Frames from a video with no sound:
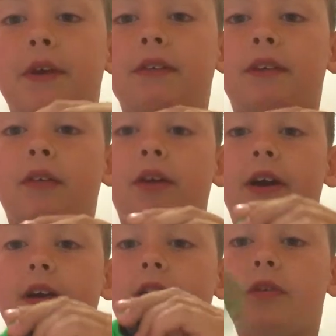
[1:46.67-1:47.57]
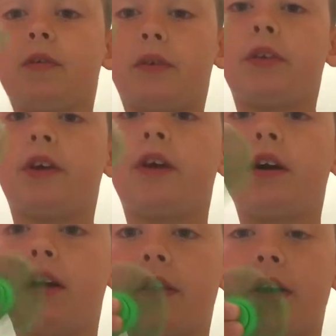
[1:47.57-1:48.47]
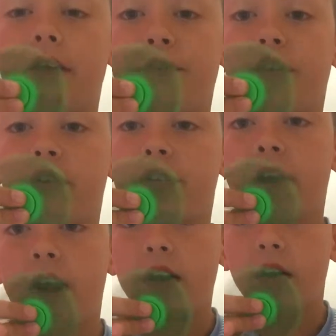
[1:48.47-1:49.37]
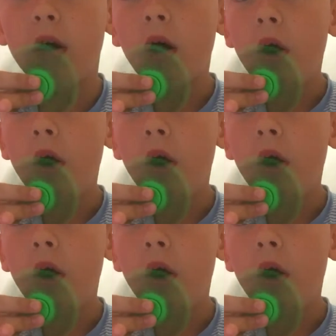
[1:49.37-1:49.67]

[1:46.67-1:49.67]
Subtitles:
make it sound like a helicopter. So you go like that as fast as you can, like,